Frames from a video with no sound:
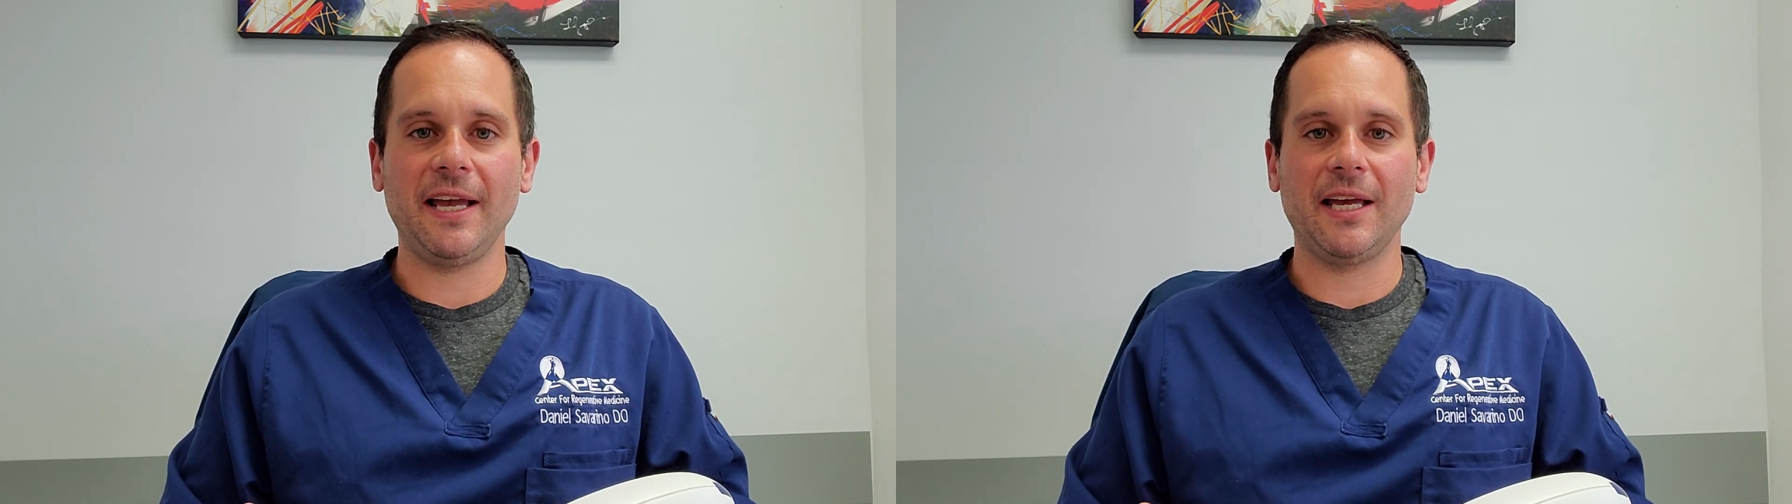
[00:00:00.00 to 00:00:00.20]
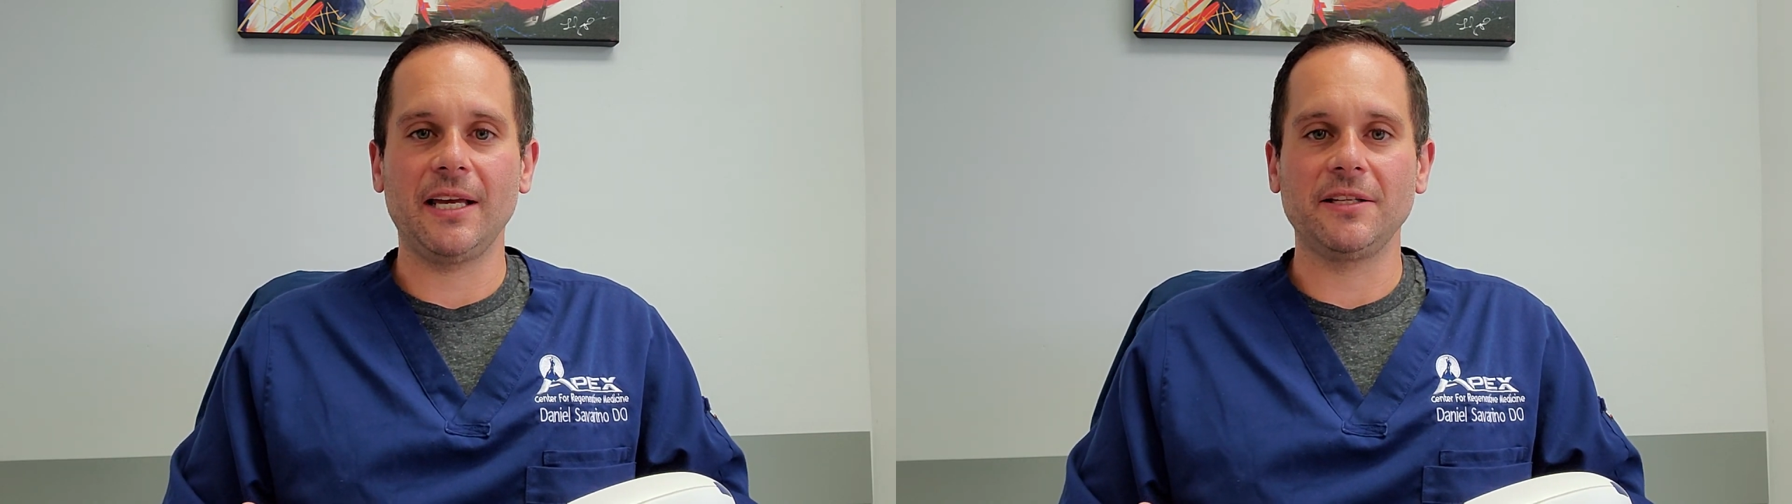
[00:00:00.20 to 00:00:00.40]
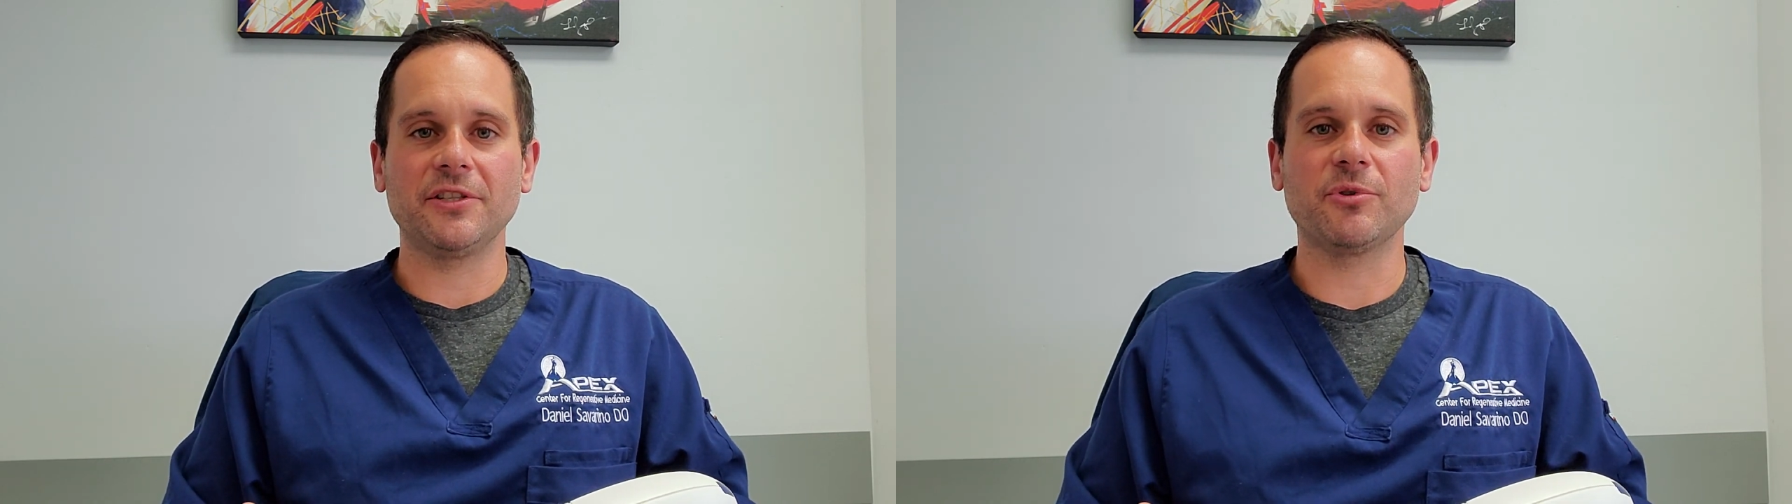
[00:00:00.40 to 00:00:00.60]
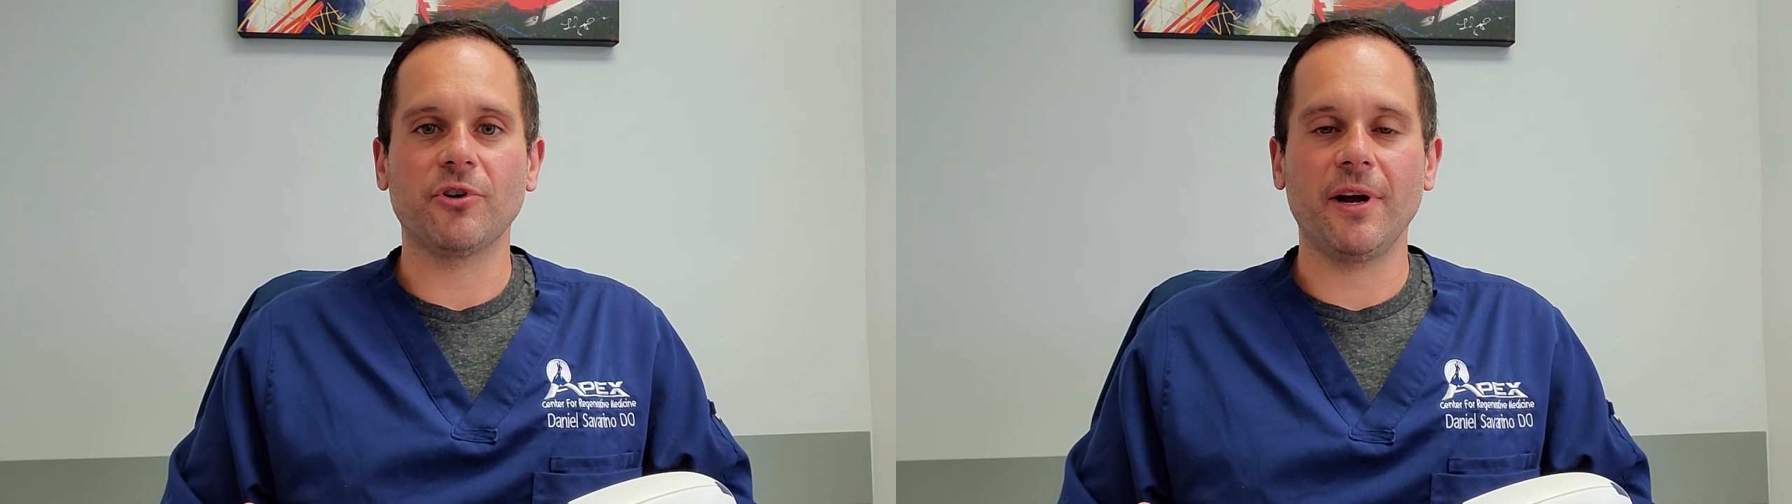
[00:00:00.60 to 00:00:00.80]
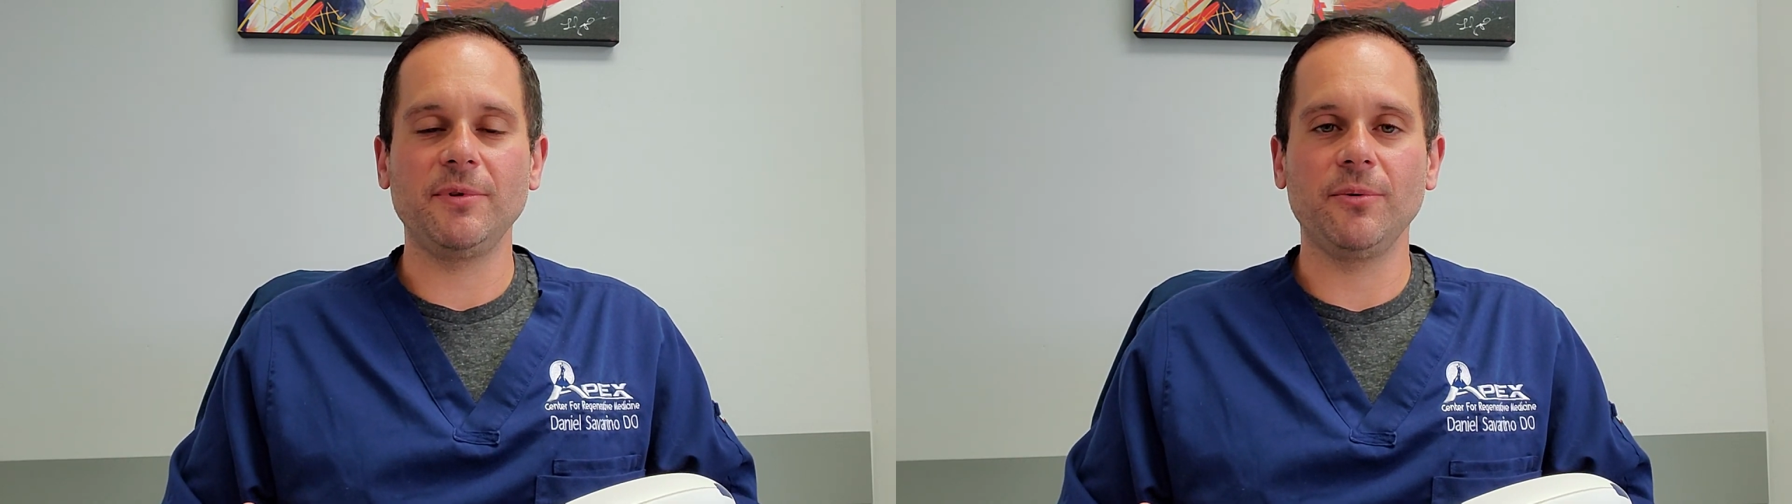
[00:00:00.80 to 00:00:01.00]
and
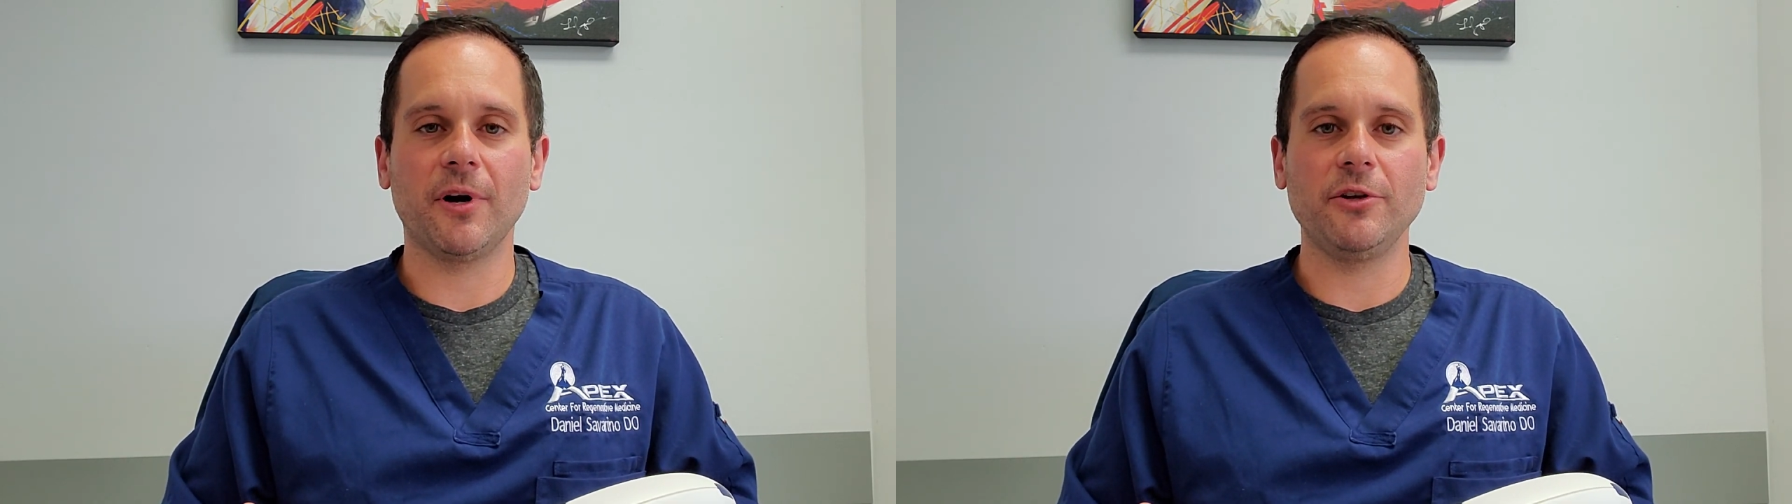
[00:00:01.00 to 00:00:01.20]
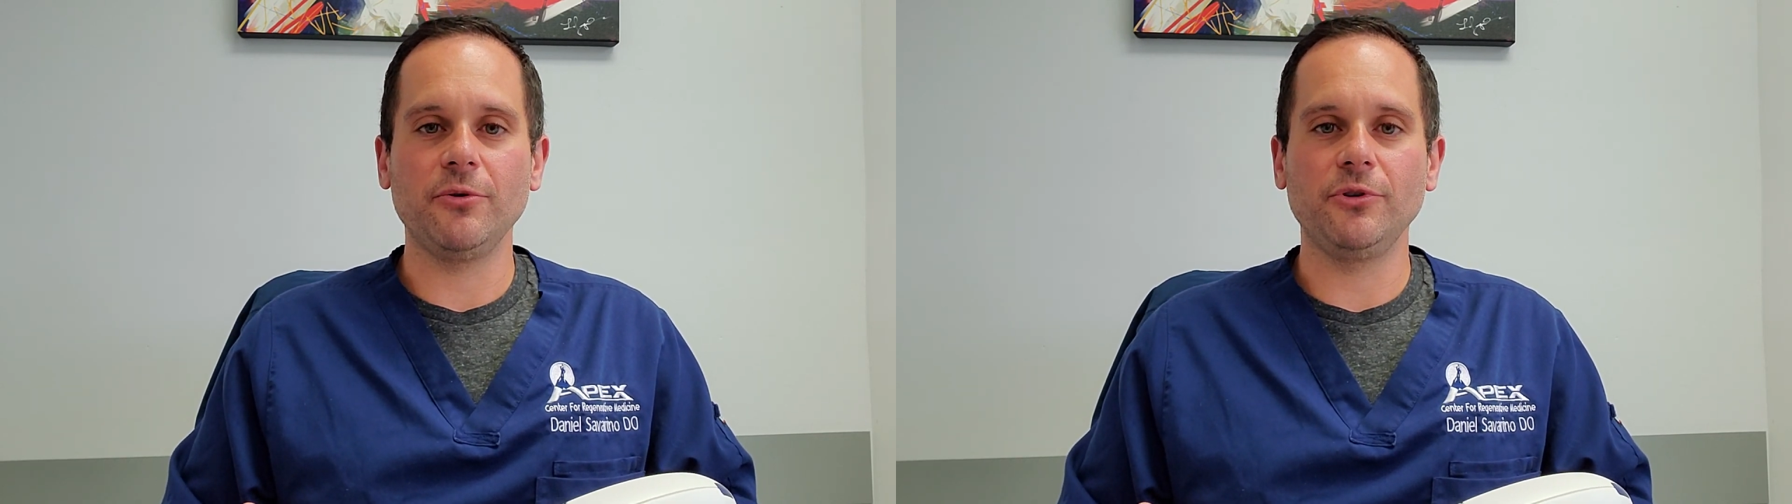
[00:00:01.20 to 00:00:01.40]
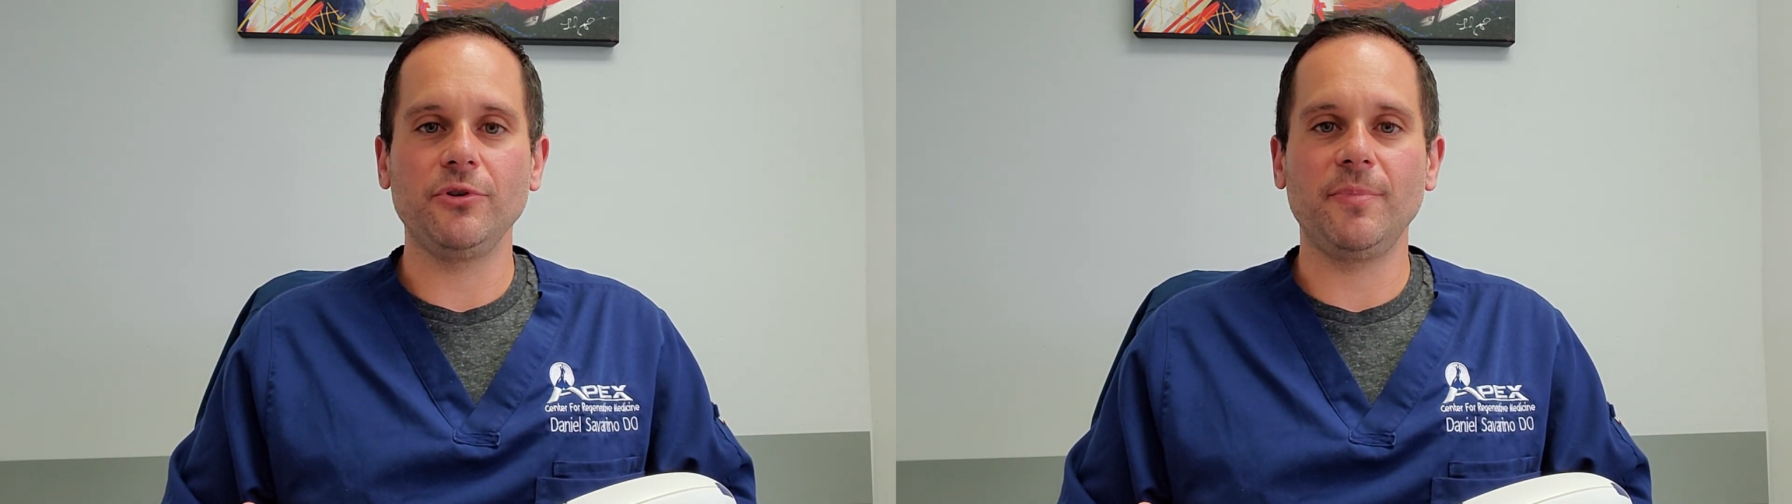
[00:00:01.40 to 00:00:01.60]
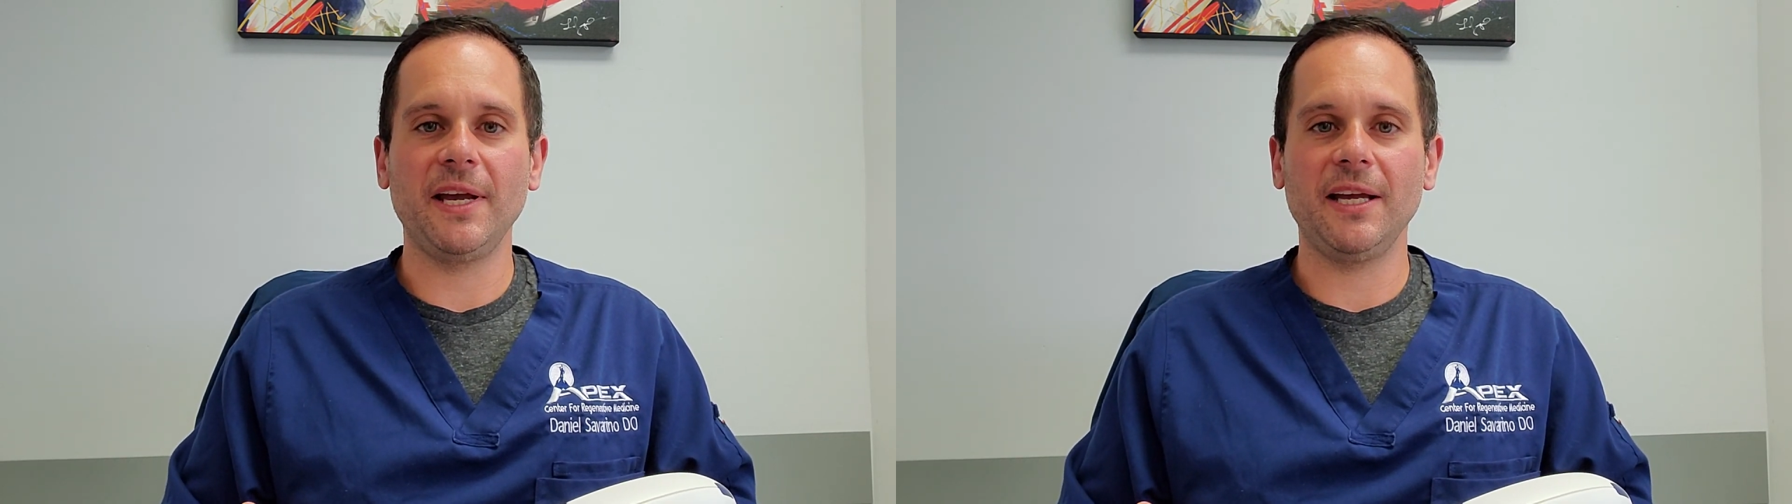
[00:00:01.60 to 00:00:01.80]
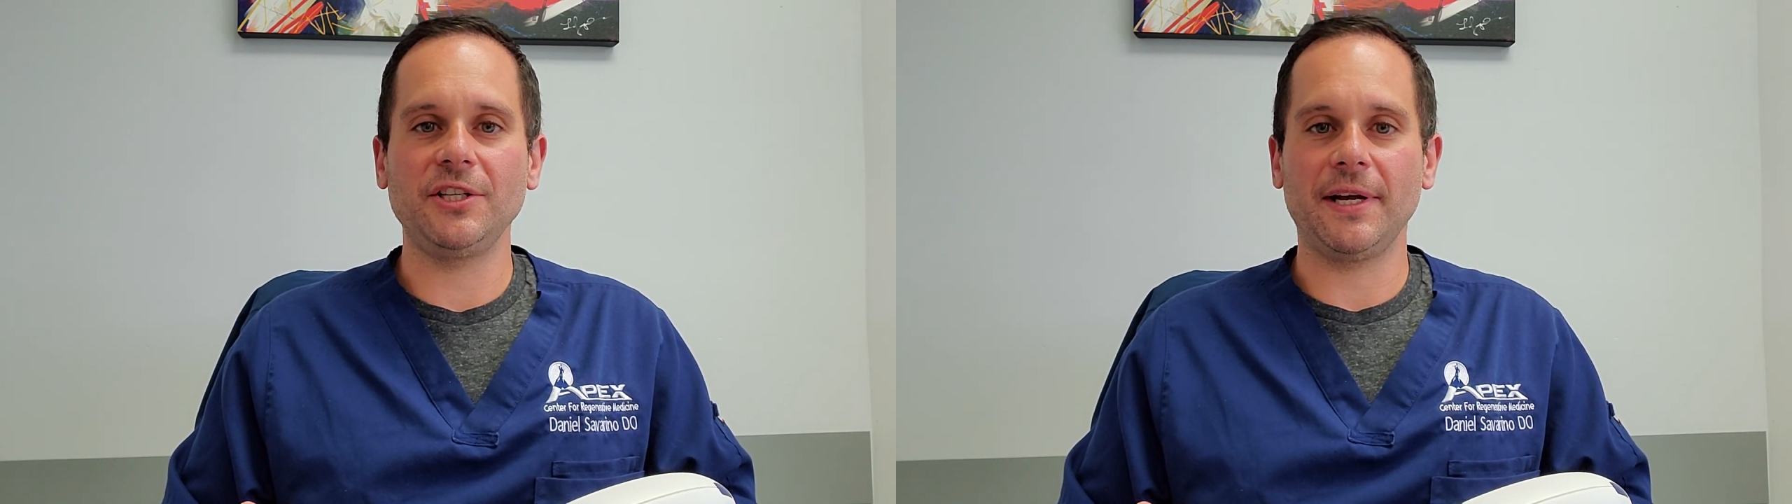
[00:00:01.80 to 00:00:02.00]
subscribe to our YouTube
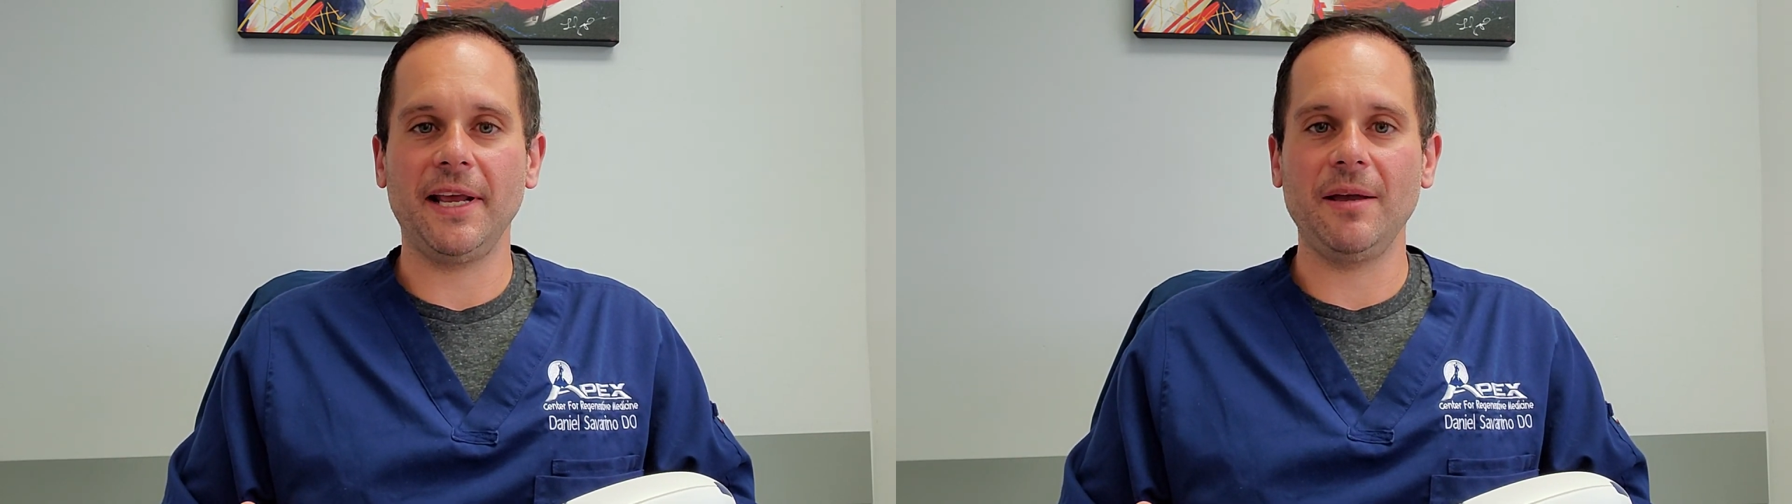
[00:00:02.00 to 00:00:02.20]
page at